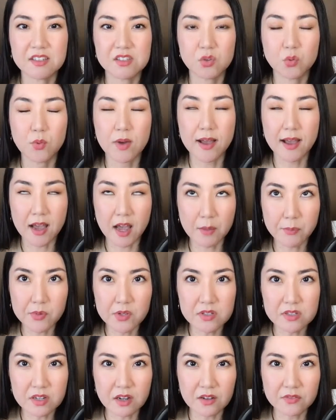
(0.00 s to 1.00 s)
So what
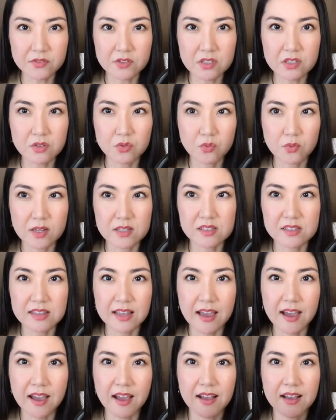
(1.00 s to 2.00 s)
happened often was
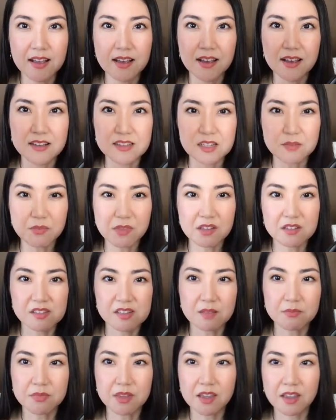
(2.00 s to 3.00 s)
that
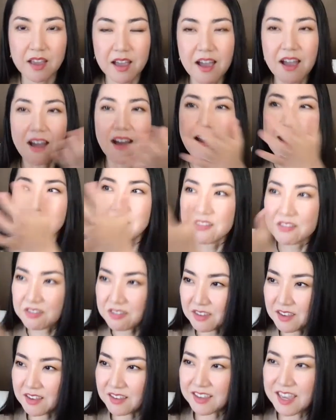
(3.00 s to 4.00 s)
something I
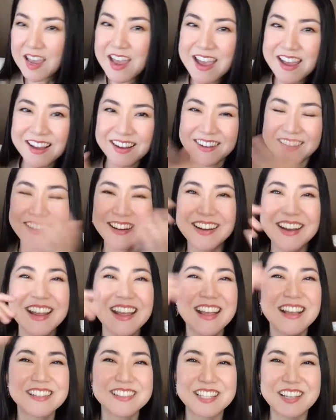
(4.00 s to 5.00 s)
think, right?
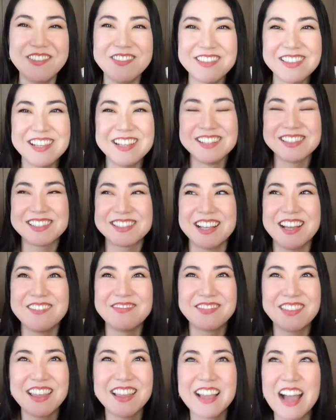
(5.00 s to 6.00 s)

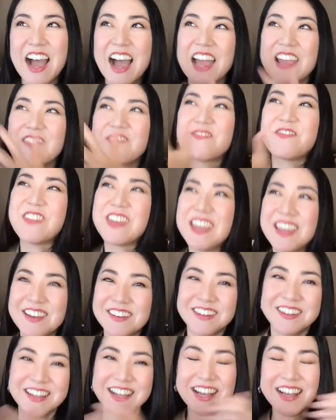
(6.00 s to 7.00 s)
something I
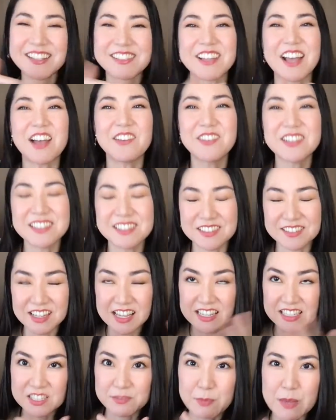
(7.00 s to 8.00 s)
feel. So I was
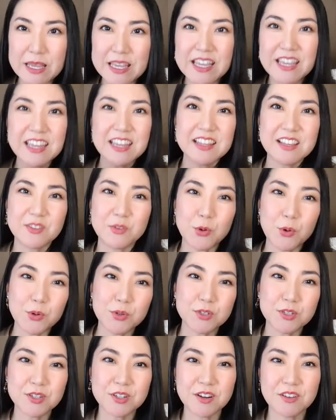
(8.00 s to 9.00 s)
speaking in the
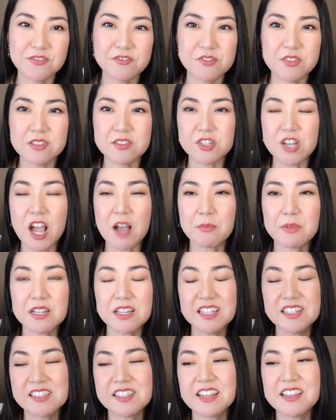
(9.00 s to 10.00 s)
order of the
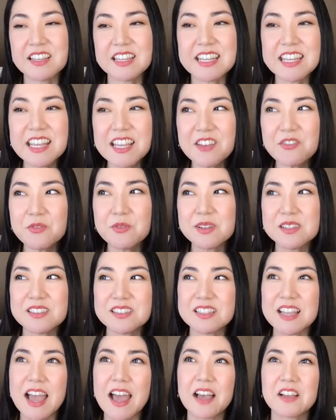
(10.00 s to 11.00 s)
Japanese, and he
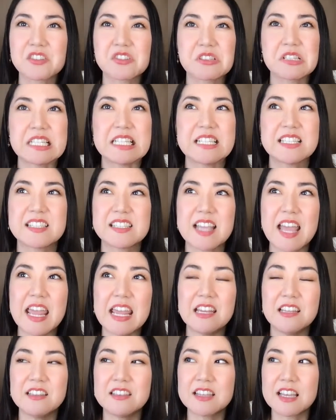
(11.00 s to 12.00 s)
was actually
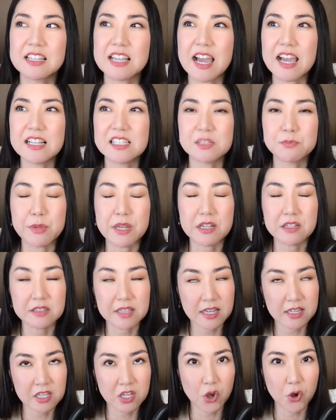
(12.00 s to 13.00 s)
saying that I speak
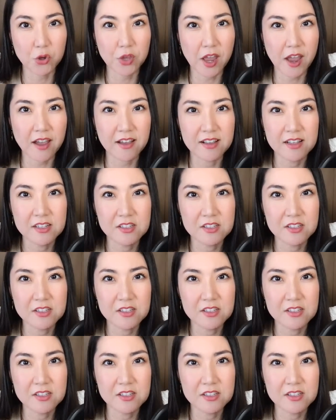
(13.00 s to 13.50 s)
like Yoda.